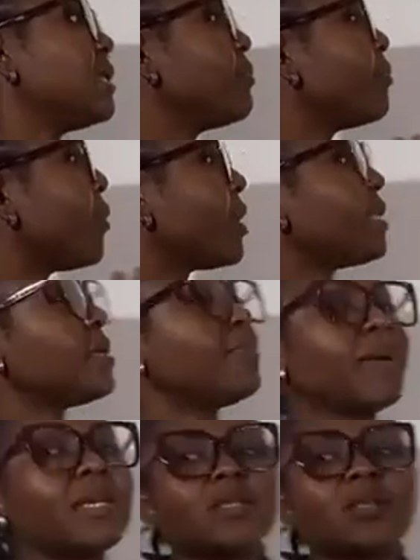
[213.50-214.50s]
But it
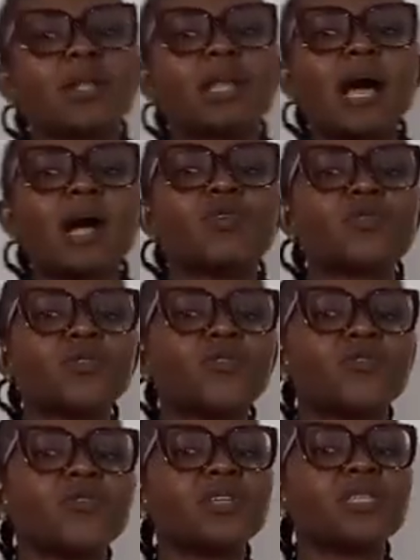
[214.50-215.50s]
depends on how we
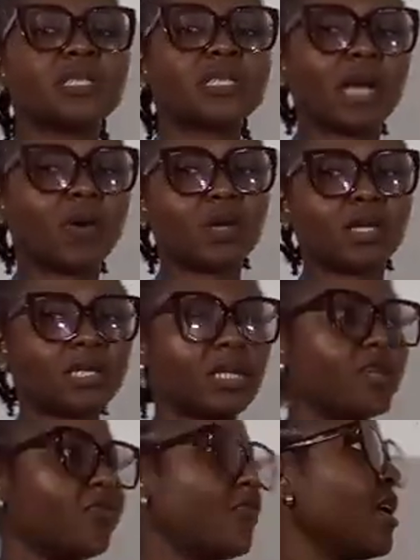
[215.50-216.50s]
fix our
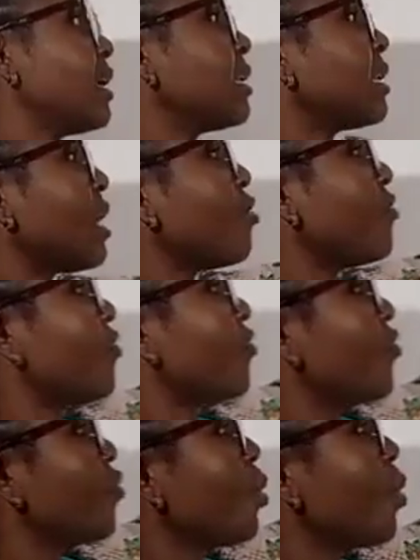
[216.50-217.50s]
sleeve. Now, if
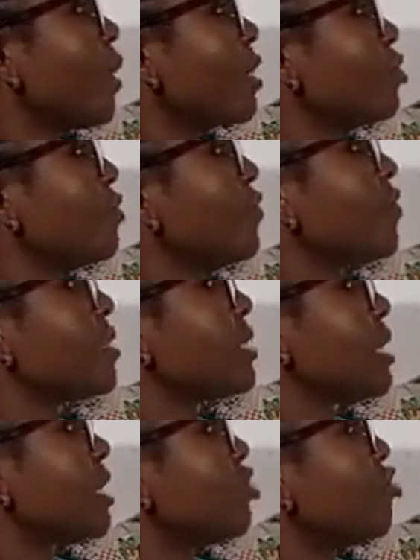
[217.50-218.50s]
we want to fix
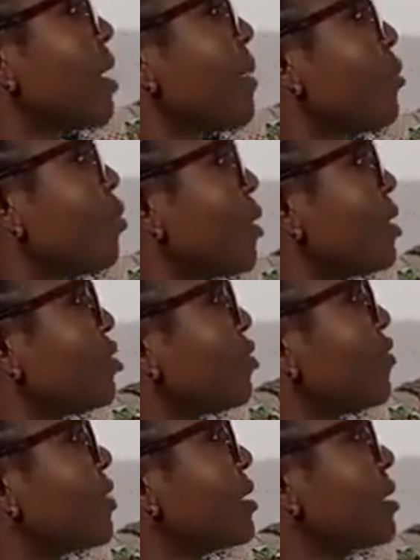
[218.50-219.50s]
a strap, we want to
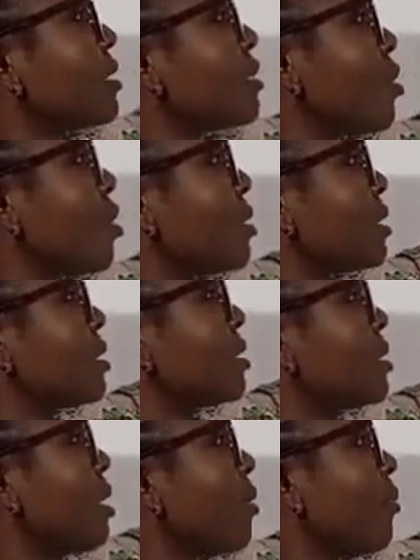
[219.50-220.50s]
fix it on this
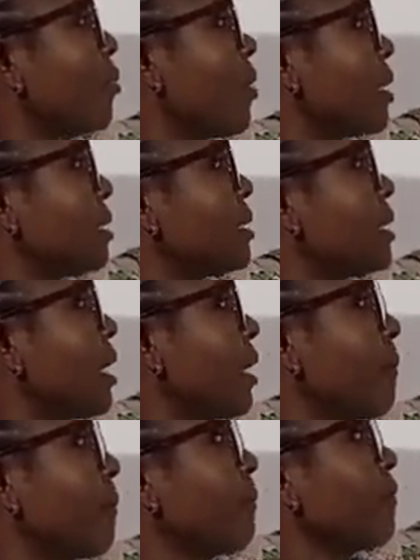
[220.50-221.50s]
point here,
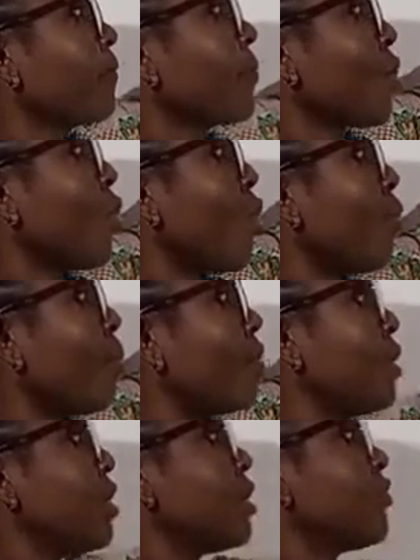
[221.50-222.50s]
off.
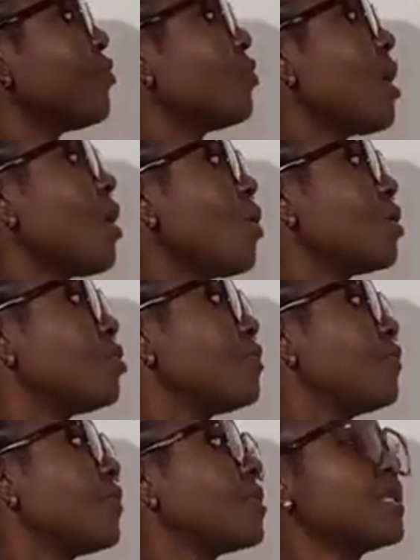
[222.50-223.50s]
If we now want to
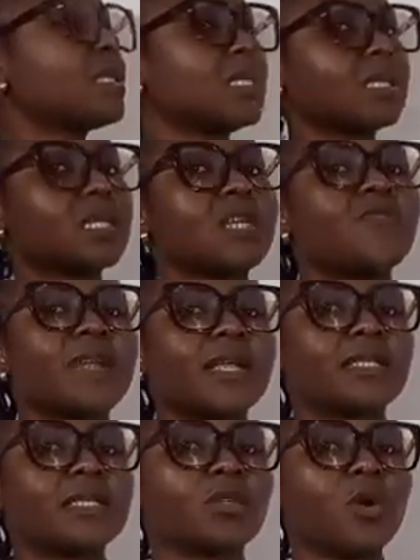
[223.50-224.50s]
fix the sleeve
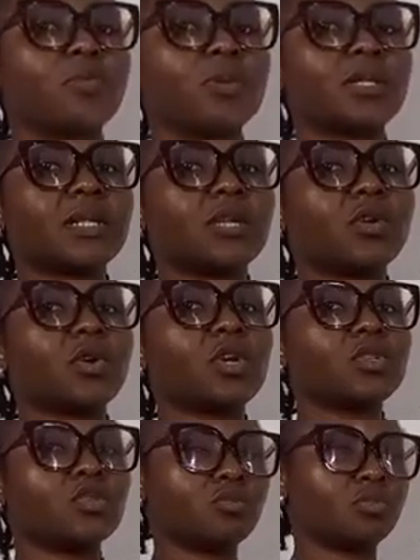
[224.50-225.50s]
that is completely
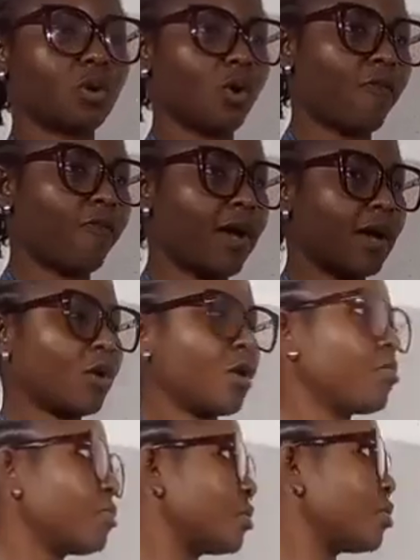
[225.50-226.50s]
going to be off and
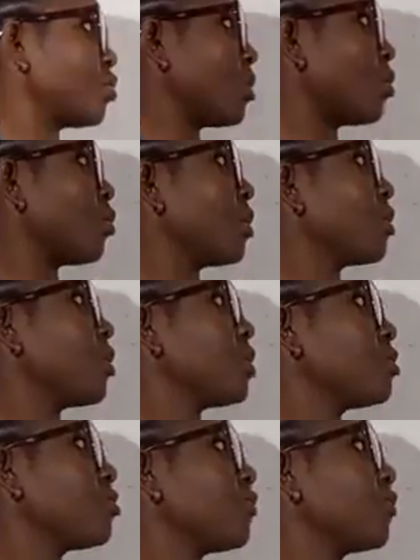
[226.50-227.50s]
come this way, we're
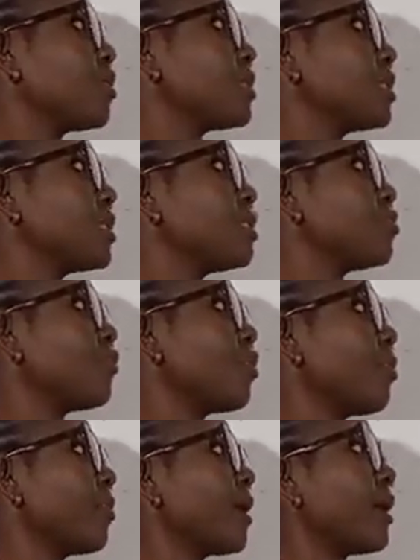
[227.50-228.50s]
going to fix it
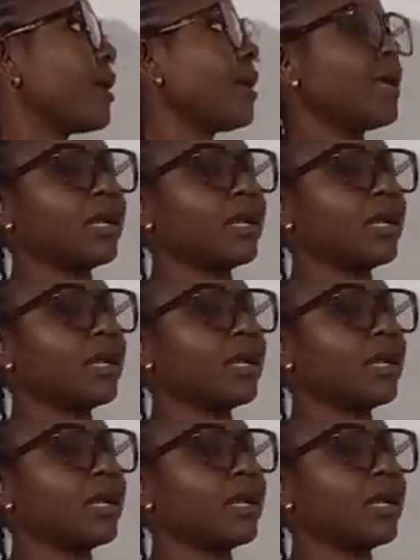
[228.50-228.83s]
from here